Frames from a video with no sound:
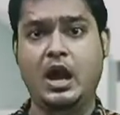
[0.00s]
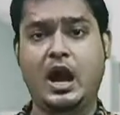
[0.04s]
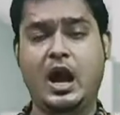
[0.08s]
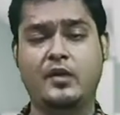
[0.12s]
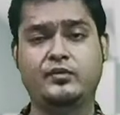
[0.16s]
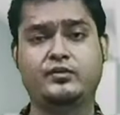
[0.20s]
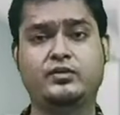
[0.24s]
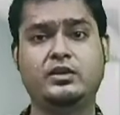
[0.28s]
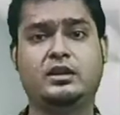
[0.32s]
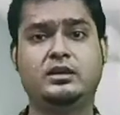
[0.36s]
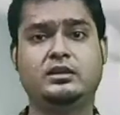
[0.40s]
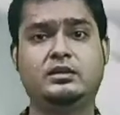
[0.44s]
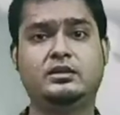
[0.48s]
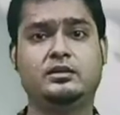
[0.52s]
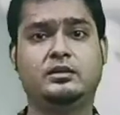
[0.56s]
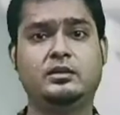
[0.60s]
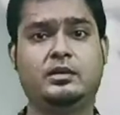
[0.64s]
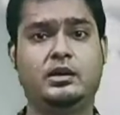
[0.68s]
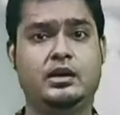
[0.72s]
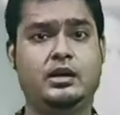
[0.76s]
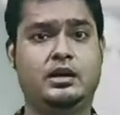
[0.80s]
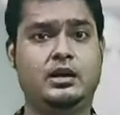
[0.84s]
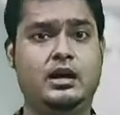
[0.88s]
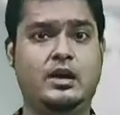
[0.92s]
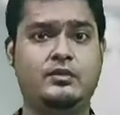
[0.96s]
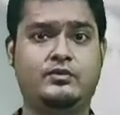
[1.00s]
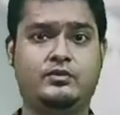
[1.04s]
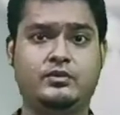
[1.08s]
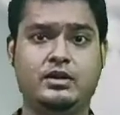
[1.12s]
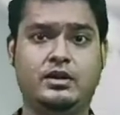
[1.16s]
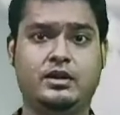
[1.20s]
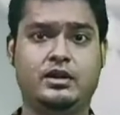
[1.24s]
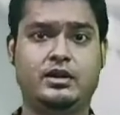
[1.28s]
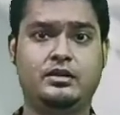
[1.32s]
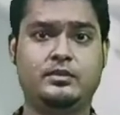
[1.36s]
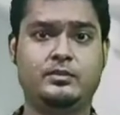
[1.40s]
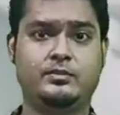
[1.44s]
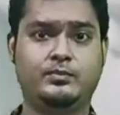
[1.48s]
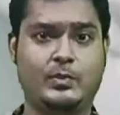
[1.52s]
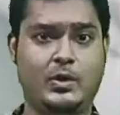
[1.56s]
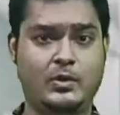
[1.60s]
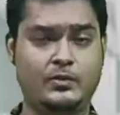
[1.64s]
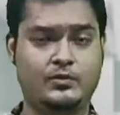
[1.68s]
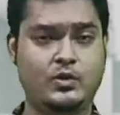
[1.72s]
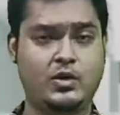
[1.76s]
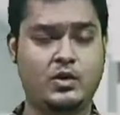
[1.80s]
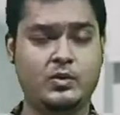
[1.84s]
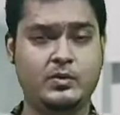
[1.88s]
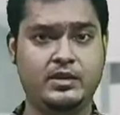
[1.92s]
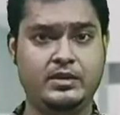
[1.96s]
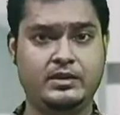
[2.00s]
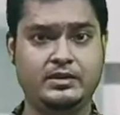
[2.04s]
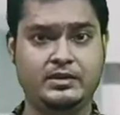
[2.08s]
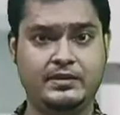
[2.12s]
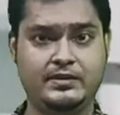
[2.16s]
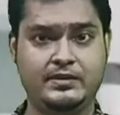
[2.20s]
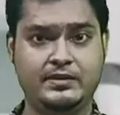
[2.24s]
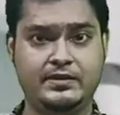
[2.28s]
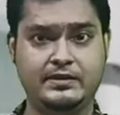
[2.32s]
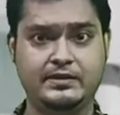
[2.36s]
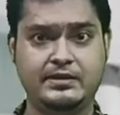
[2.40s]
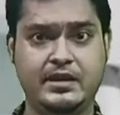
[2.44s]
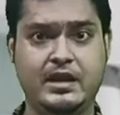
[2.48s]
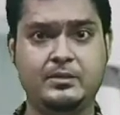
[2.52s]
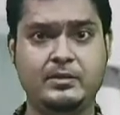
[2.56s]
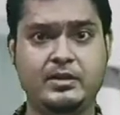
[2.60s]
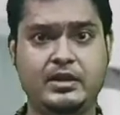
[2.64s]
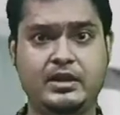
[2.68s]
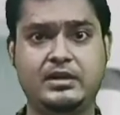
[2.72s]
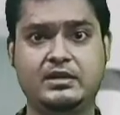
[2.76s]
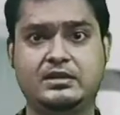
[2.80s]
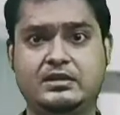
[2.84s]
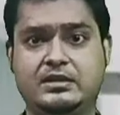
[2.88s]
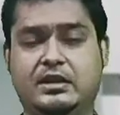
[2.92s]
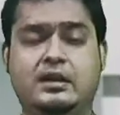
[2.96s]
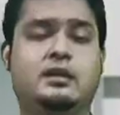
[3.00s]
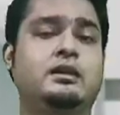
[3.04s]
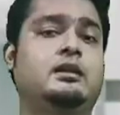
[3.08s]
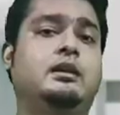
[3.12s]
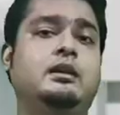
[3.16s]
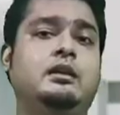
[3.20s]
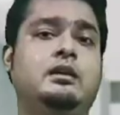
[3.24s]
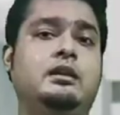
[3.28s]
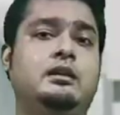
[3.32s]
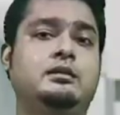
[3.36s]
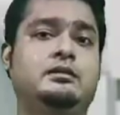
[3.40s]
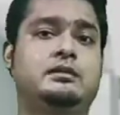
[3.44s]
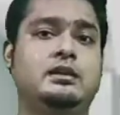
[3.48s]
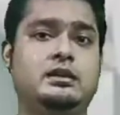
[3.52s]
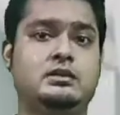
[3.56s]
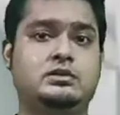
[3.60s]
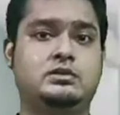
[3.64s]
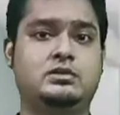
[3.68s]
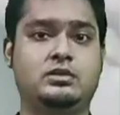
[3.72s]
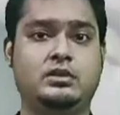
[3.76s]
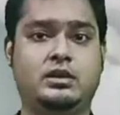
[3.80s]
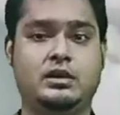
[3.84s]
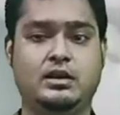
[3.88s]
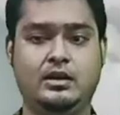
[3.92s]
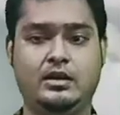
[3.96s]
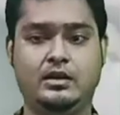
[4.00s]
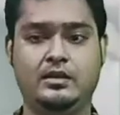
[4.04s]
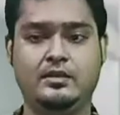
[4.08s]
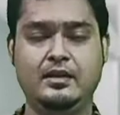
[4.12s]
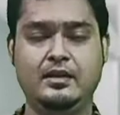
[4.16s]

After performing this examination, just